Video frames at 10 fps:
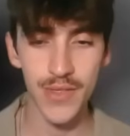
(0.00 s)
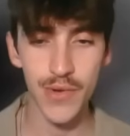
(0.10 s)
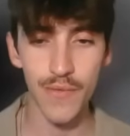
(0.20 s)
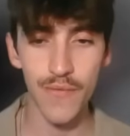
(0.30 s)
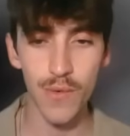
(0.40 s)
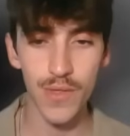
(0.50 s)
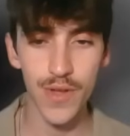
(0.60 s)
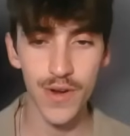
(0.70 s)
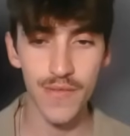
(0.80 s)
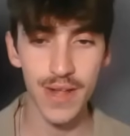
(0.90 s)
I throw 4
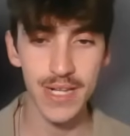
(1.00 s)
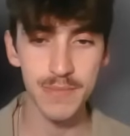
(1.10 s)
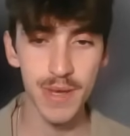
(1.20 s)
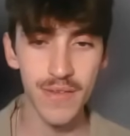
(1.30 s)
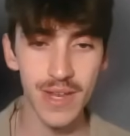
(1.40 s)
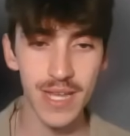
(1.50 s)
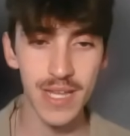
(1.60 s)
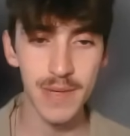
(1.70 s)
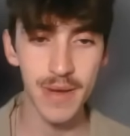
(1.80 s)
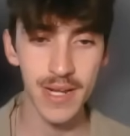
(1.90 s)
Thunderfangs, pivot
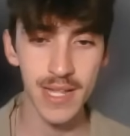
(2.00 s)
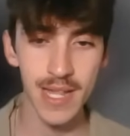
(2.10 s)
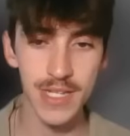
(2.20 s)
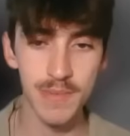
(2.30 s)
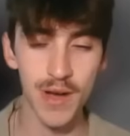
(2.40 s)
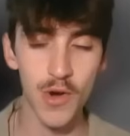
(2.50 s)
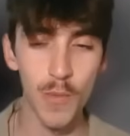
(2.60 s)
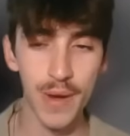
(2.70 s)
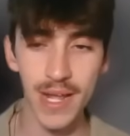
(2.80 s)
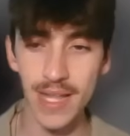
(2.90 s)
into my Golisopod,
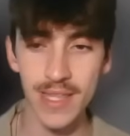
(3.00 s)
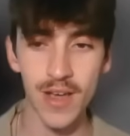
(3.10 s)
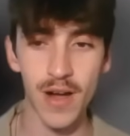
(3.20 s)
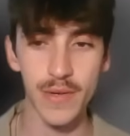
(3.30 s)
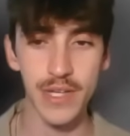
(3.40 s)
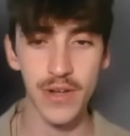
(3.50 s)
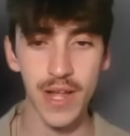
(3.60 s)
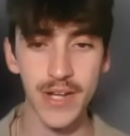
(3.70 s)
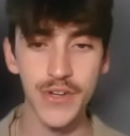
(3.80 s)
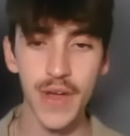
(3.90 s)
hoping to get the Aqua Tail
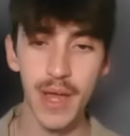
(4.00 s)
catch,